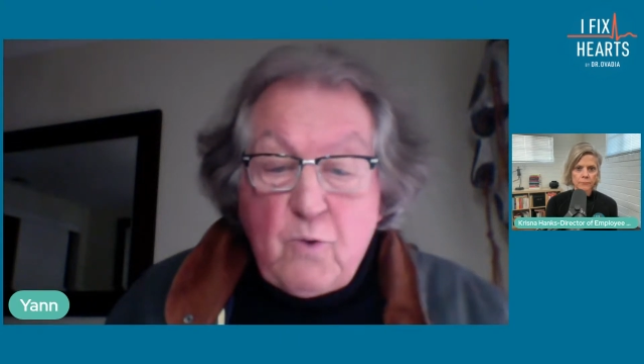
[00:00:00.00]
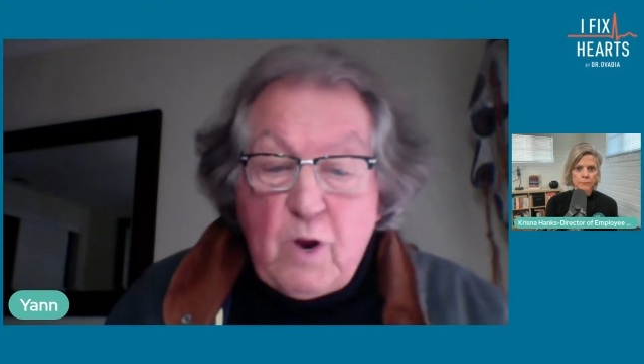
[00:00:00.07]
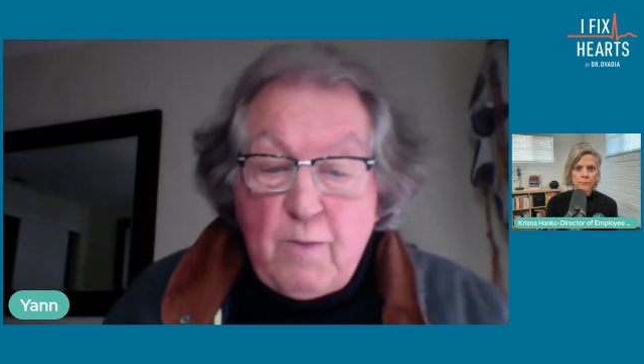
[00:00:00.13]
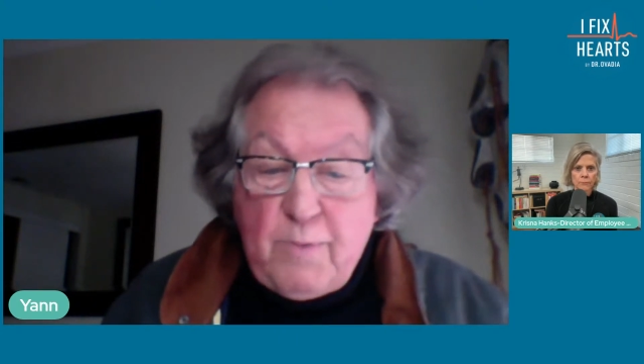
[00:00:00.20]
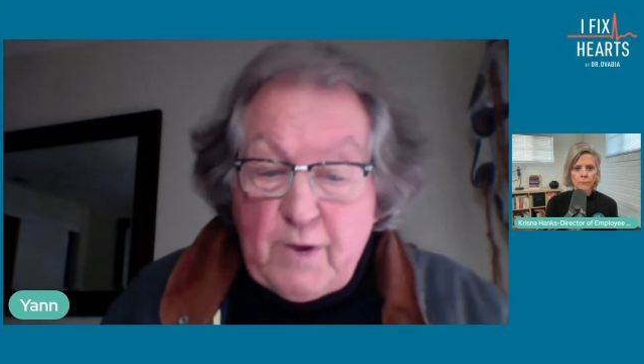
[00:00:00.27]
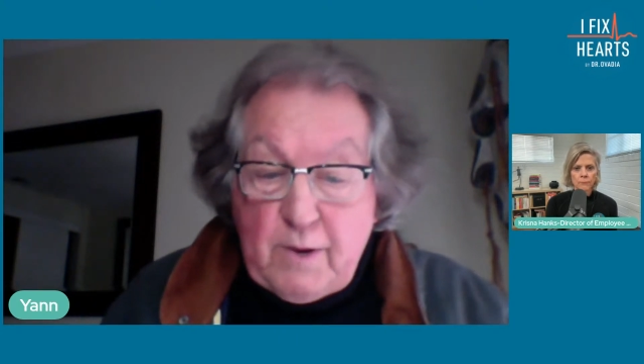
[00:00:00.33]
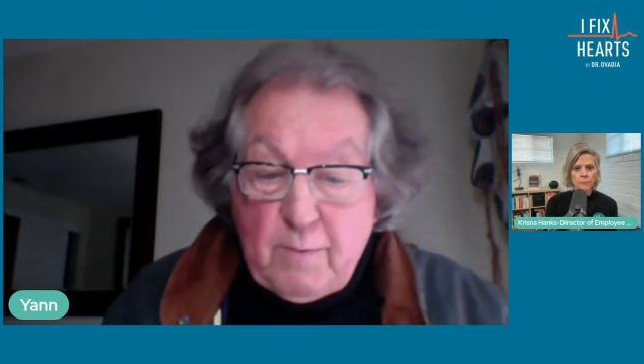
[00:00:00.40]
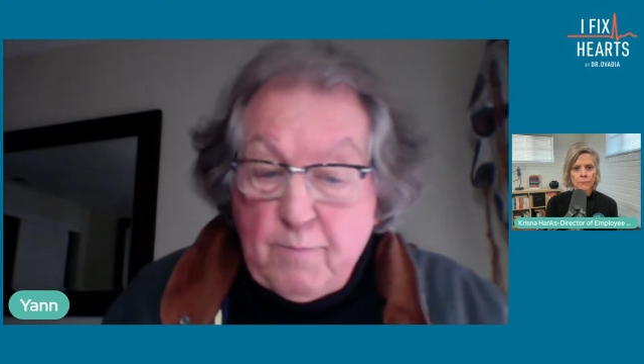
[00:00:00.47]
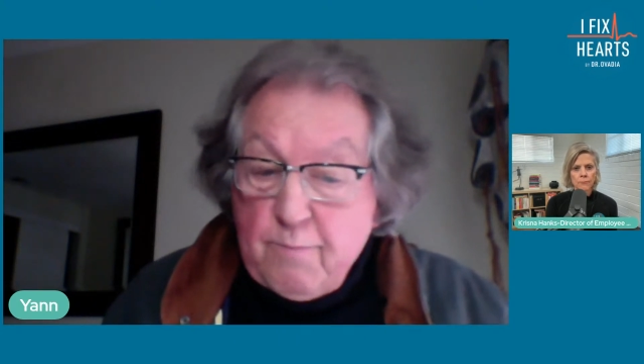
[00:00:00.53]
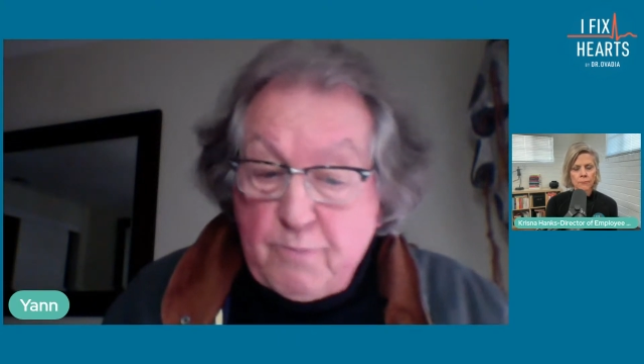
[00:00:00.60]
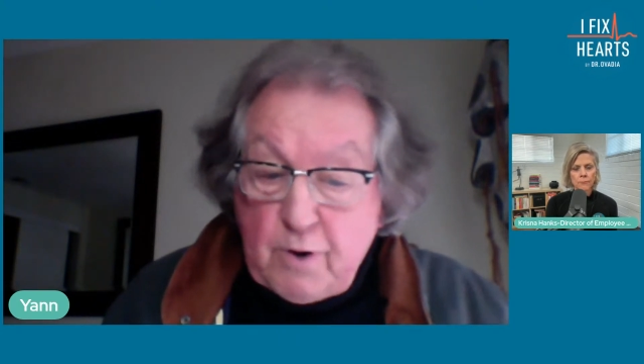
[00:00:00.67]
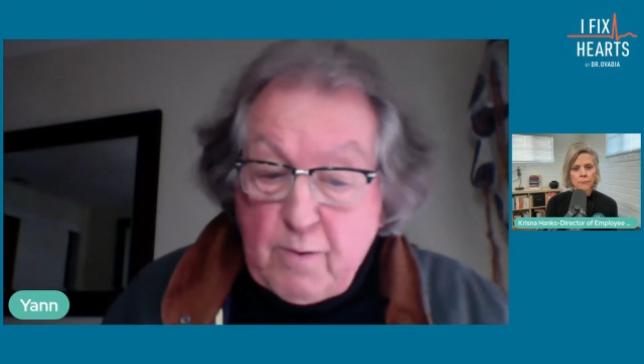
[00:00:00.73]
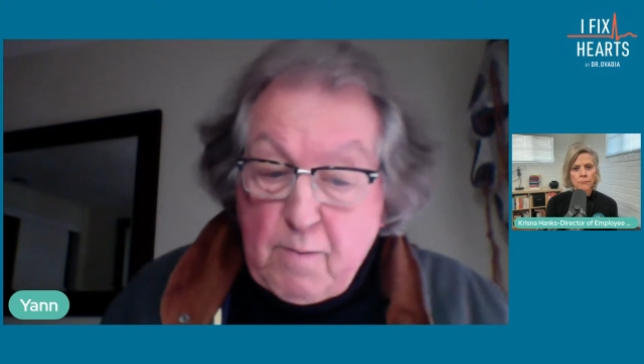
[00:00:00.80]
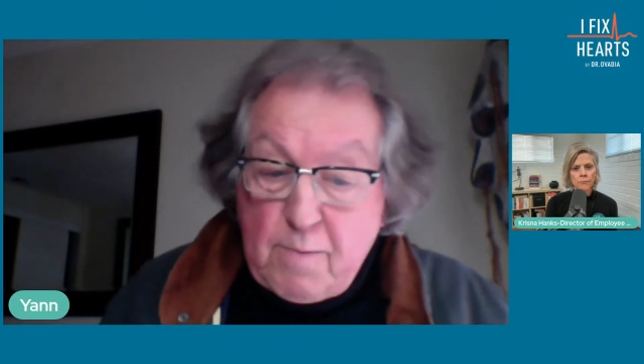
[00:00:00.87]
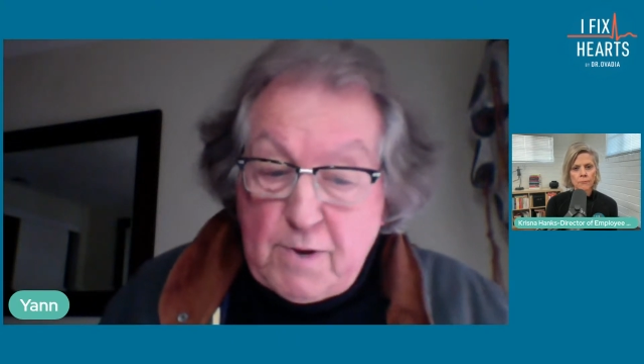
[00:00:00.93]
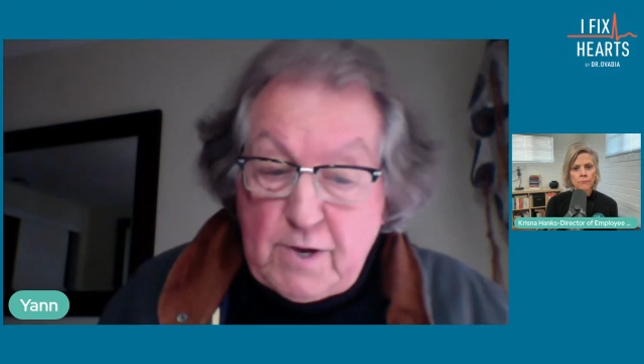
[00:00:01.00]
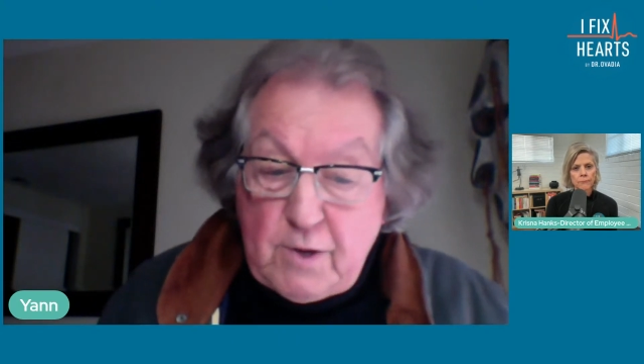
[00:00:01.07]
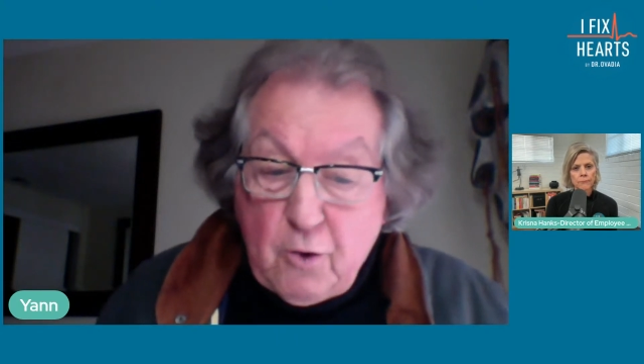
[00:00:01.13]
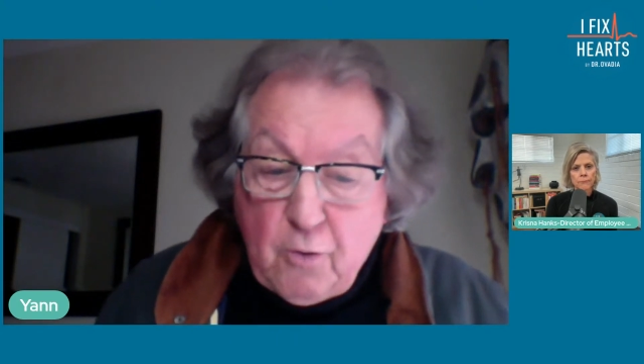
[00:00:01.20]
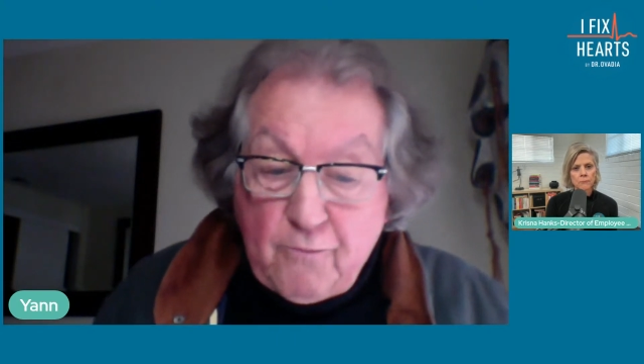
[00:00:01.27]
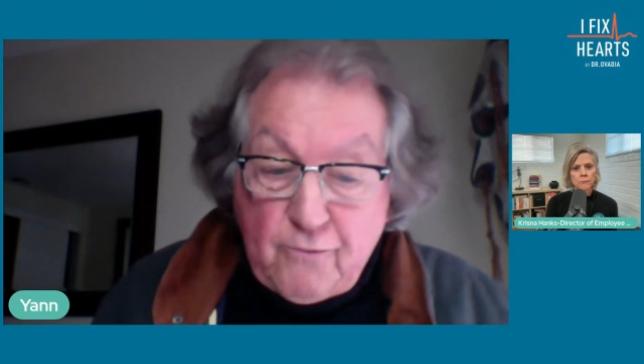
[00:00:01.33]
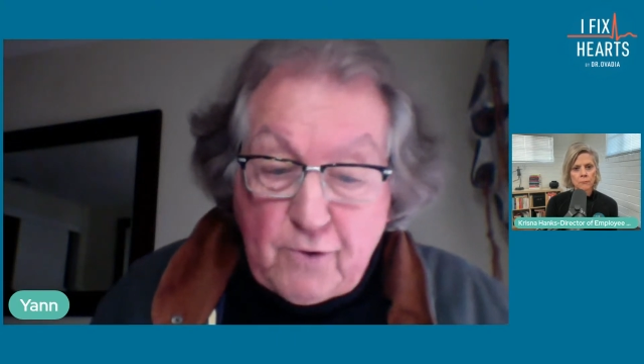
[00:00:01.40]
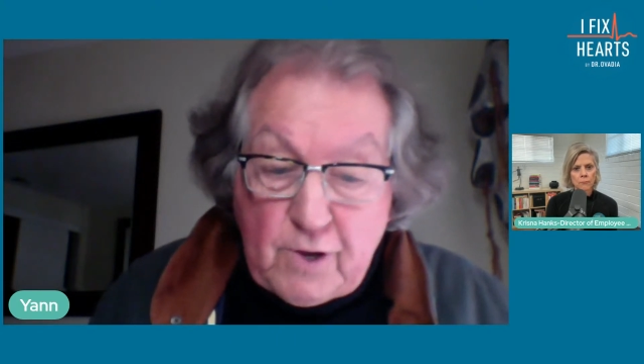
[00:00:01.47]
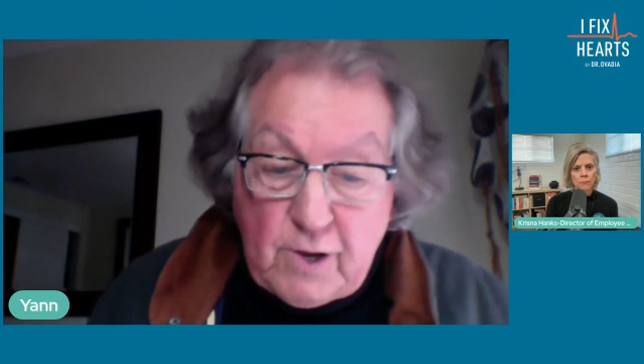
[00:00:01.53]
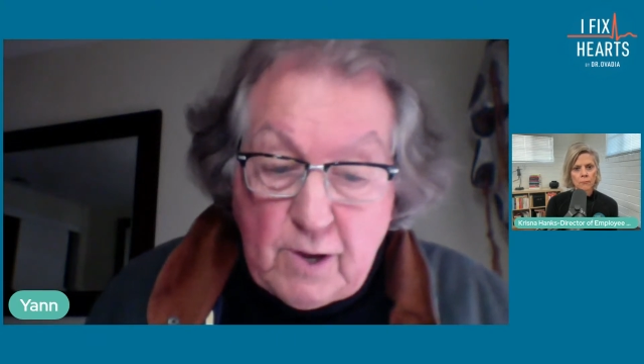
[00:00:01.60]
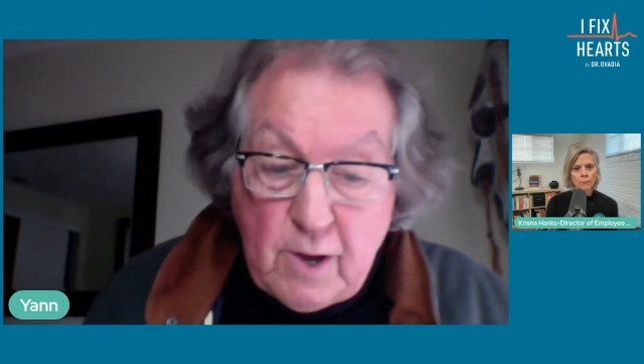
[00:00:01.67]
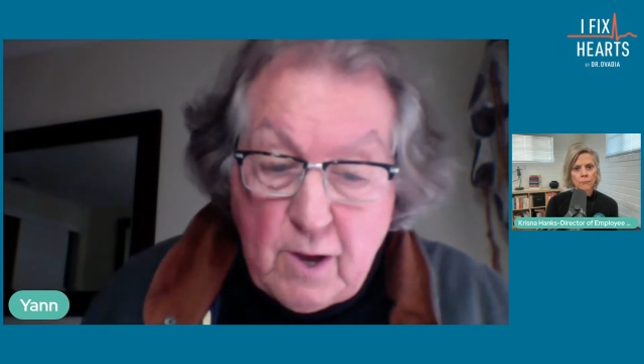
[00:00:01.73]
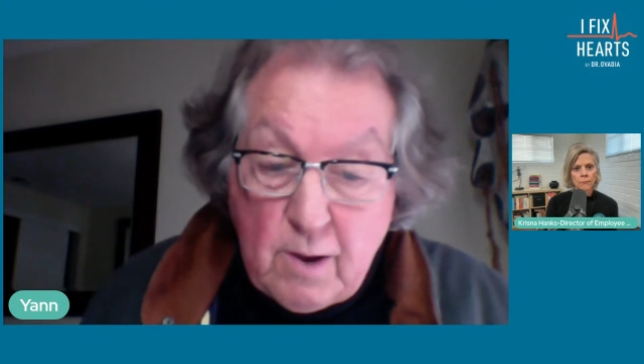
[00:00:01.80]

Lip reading: will be, probably, hopefully,